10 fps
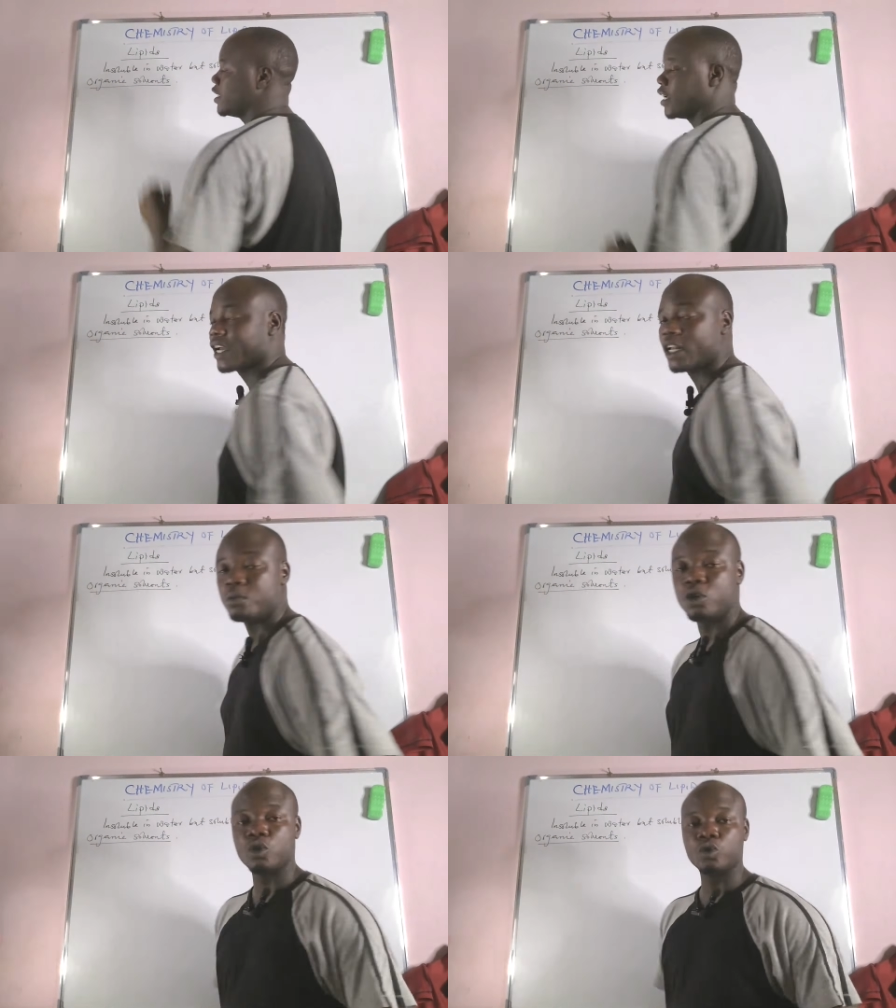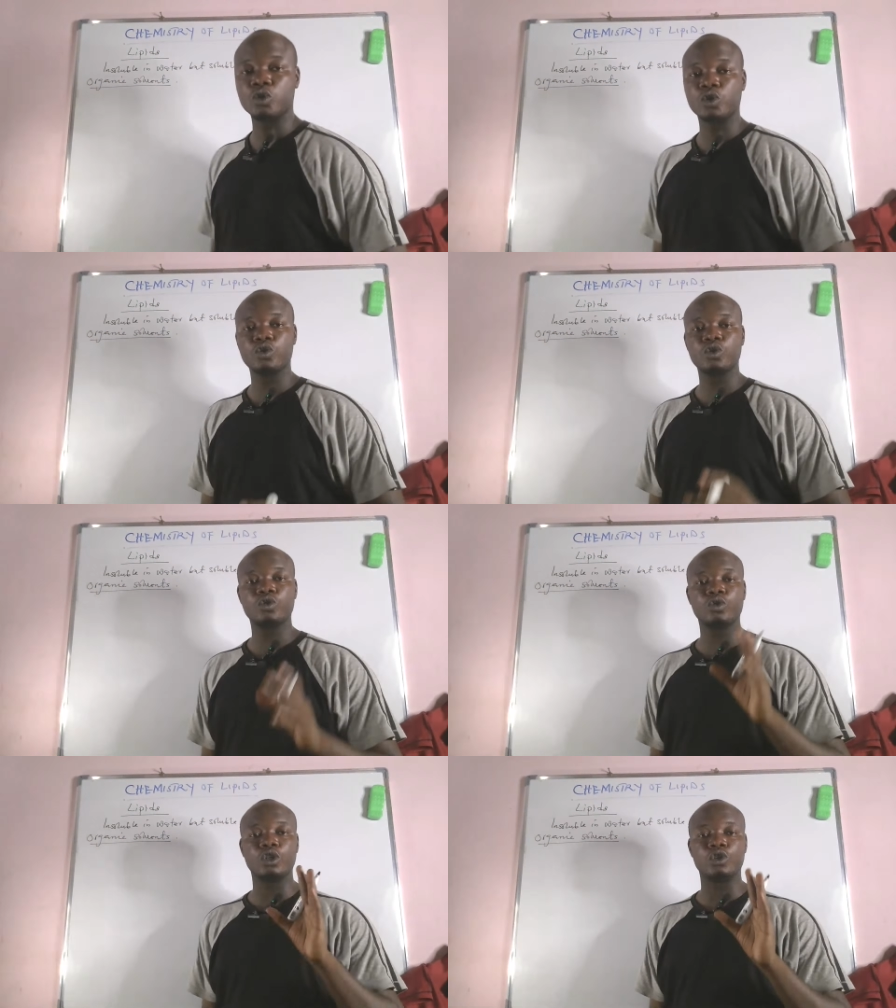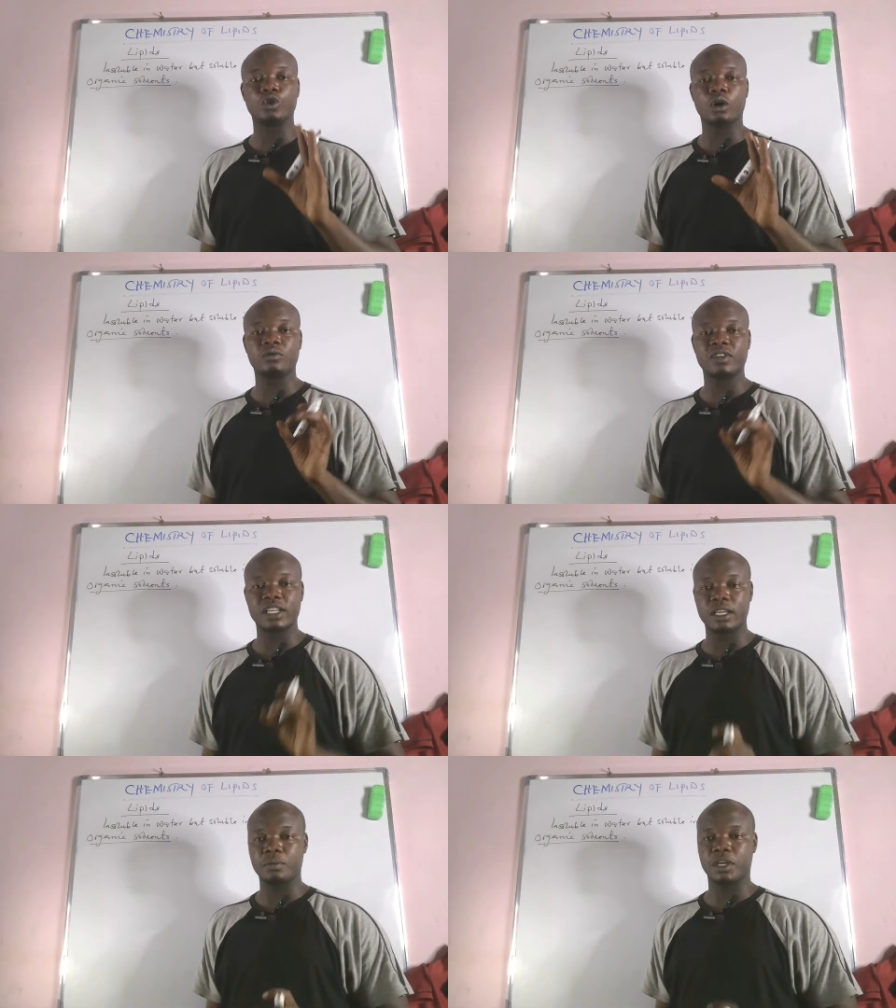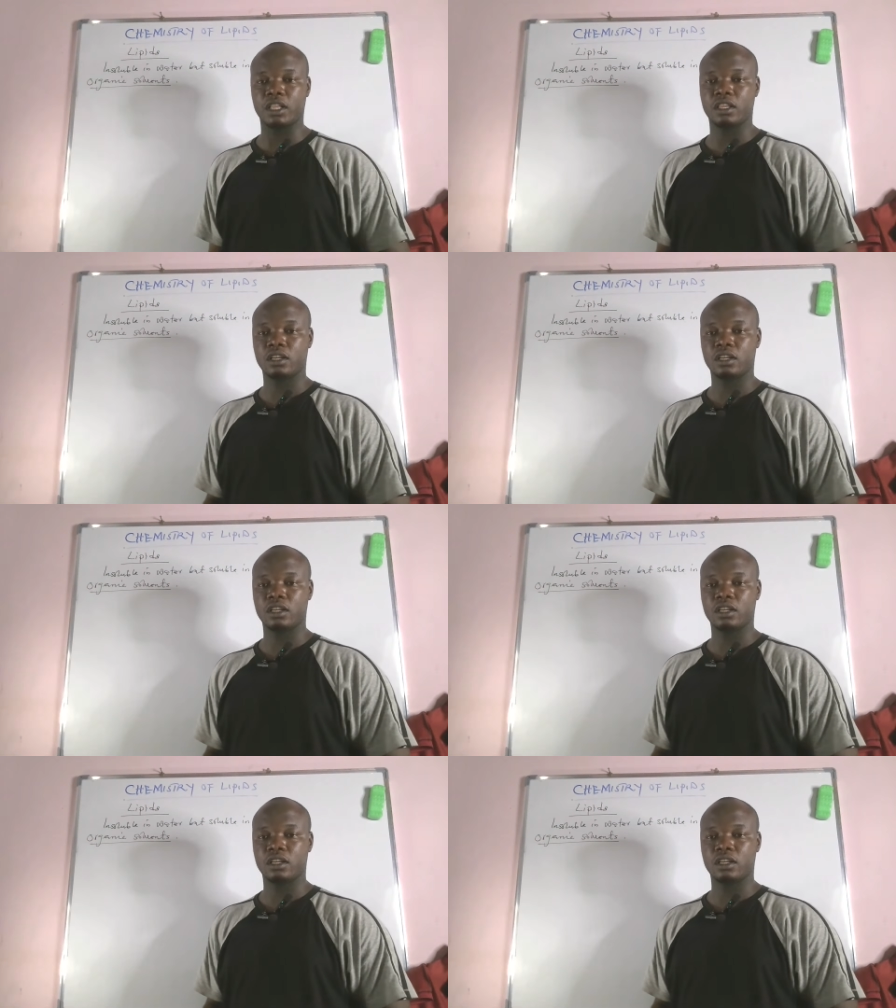that can be used to dissolve lipid?